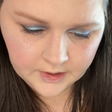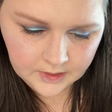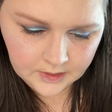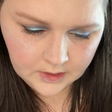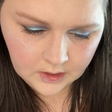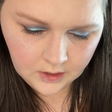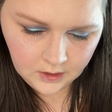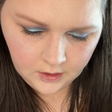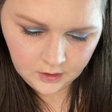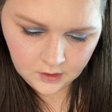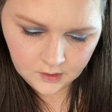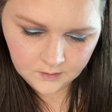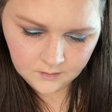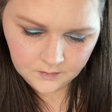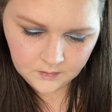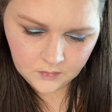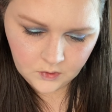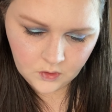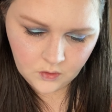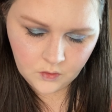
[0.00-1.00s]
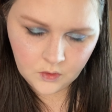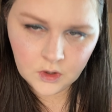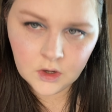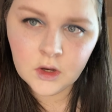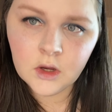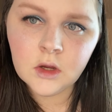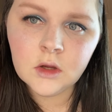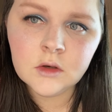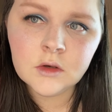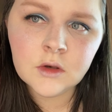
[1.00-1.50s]
think I'm
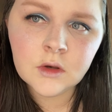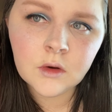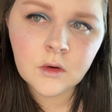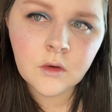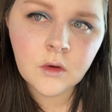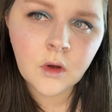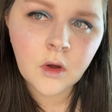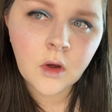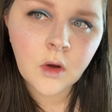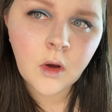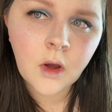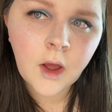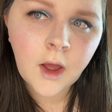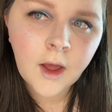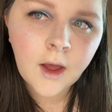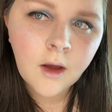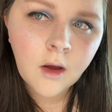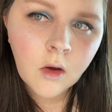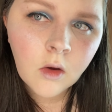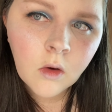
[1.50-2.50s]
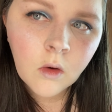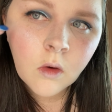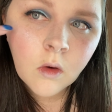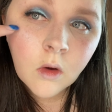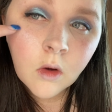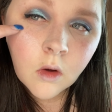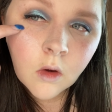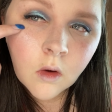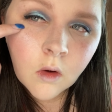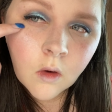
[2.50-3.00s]
going to go out
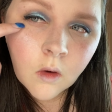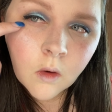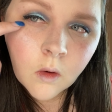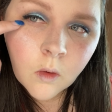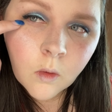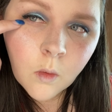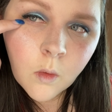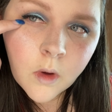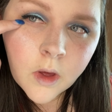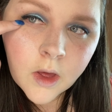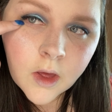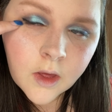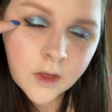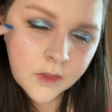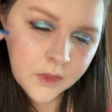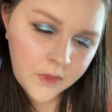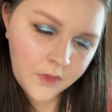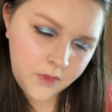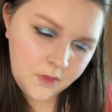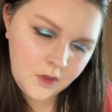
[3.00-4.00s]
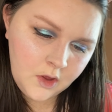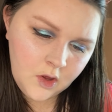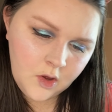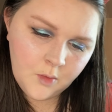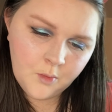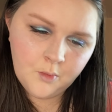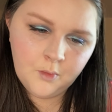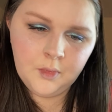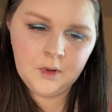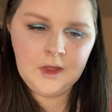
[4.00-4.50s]
with
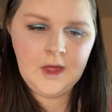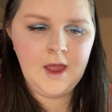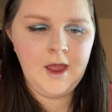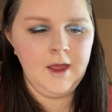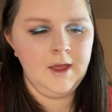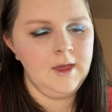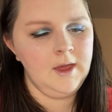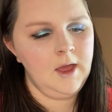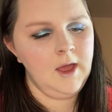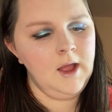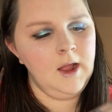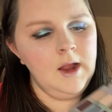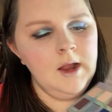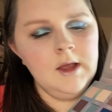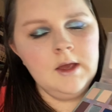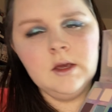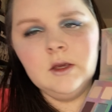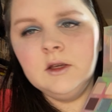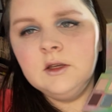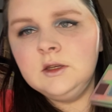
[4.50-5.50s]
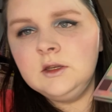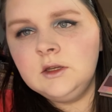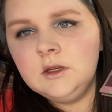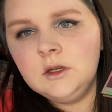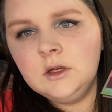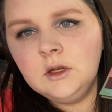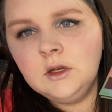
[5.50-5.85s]
Black Ice